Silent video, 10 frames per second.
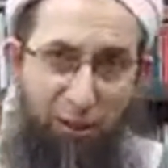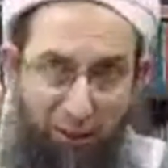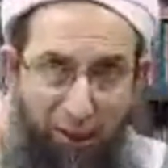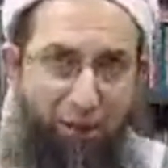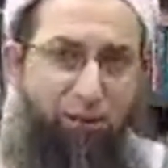
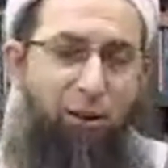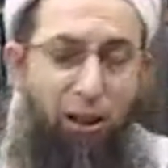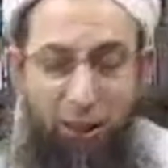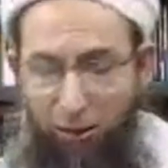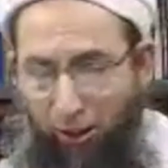Hidayat,
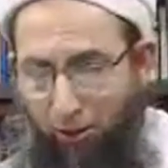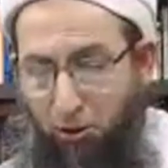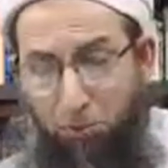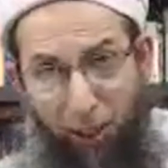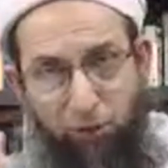al-hidayat,
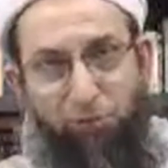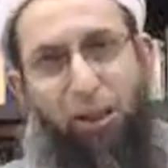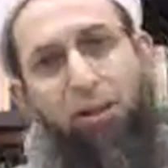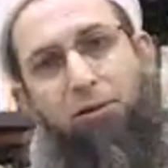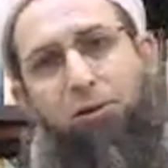the path of
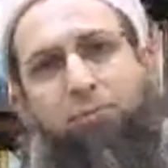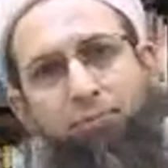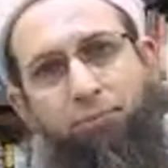guidance.